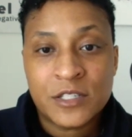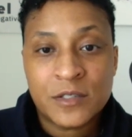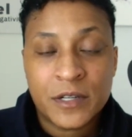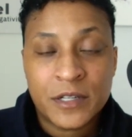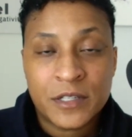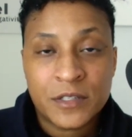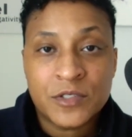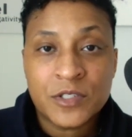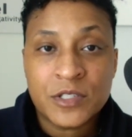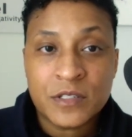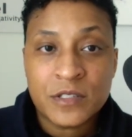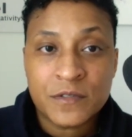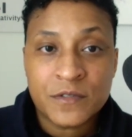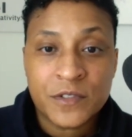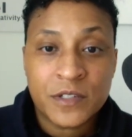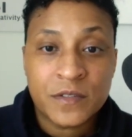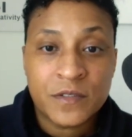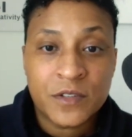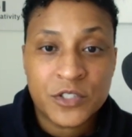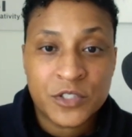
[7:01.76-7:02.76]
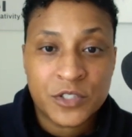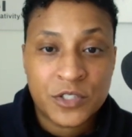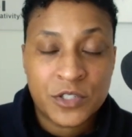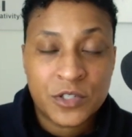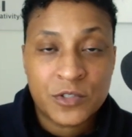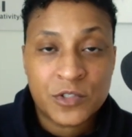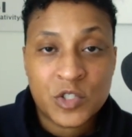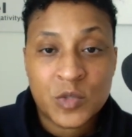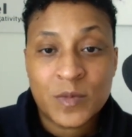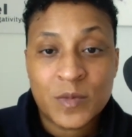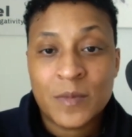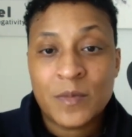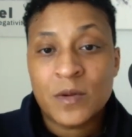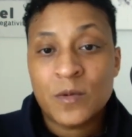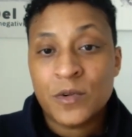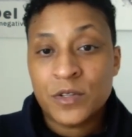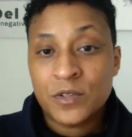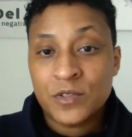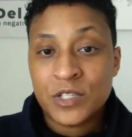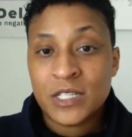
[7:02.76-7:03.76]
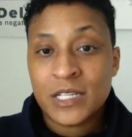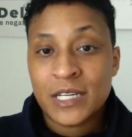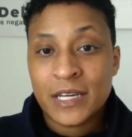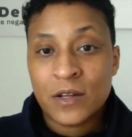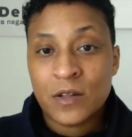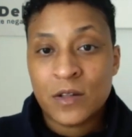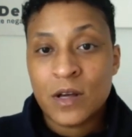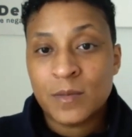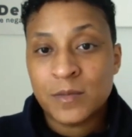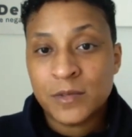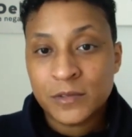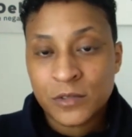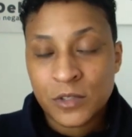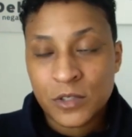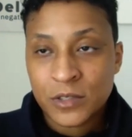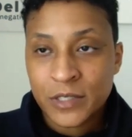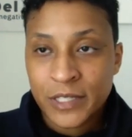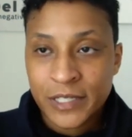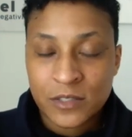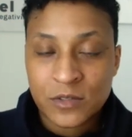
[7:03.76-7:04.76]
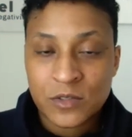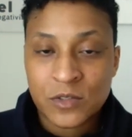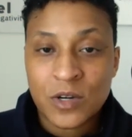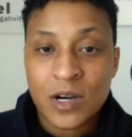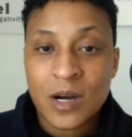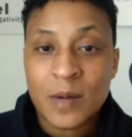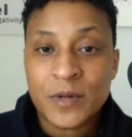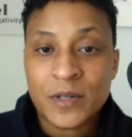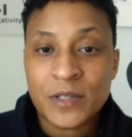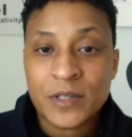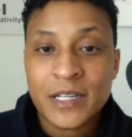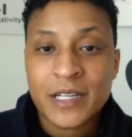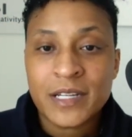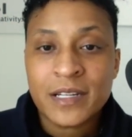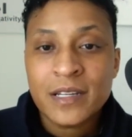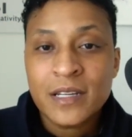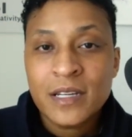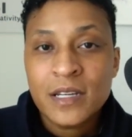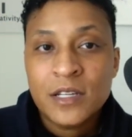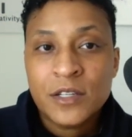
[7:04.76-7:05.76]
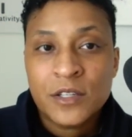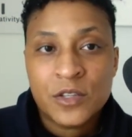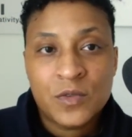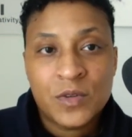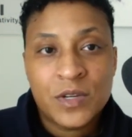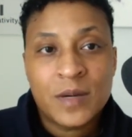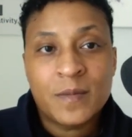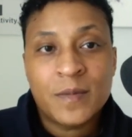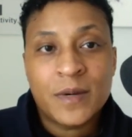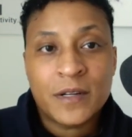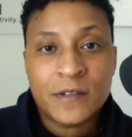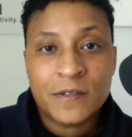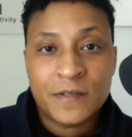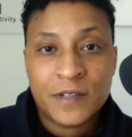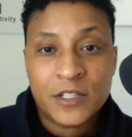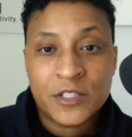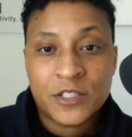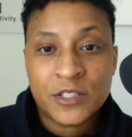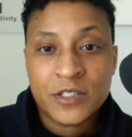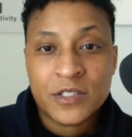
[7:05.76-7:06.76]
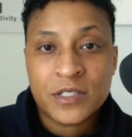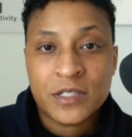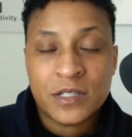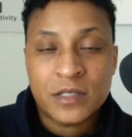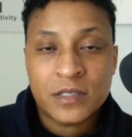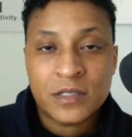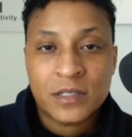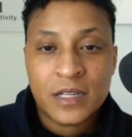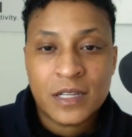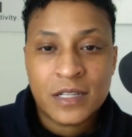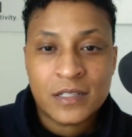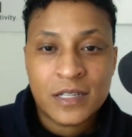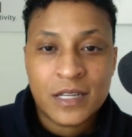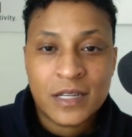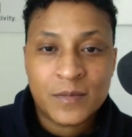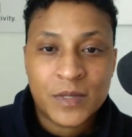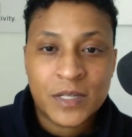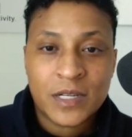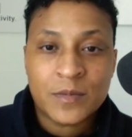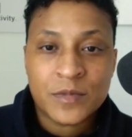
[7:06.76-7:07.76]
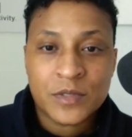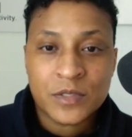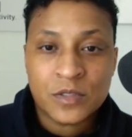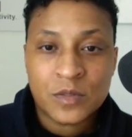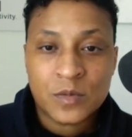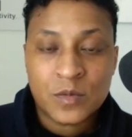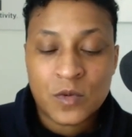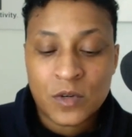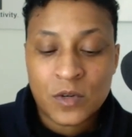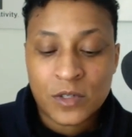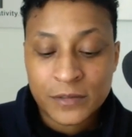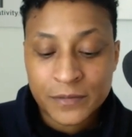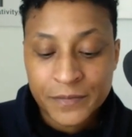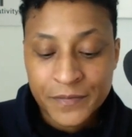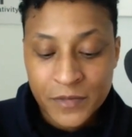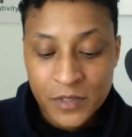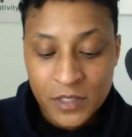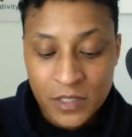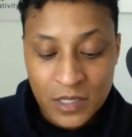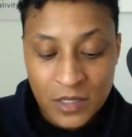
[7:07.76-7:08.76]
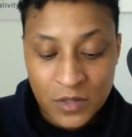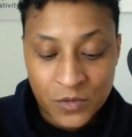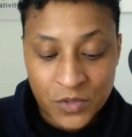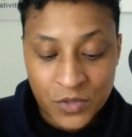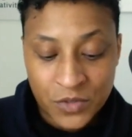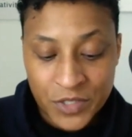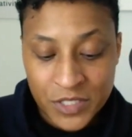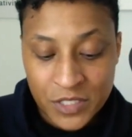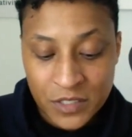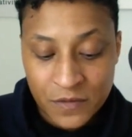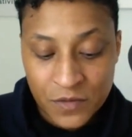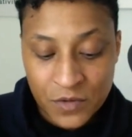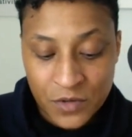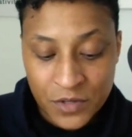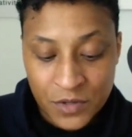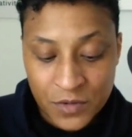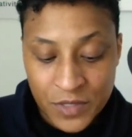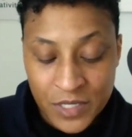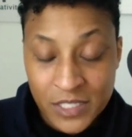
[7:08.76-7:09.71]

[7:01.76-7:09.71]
So I use the free version too. So maybe when you scale up or like you upgrade, you get better features and it becomes a little more realistic for you.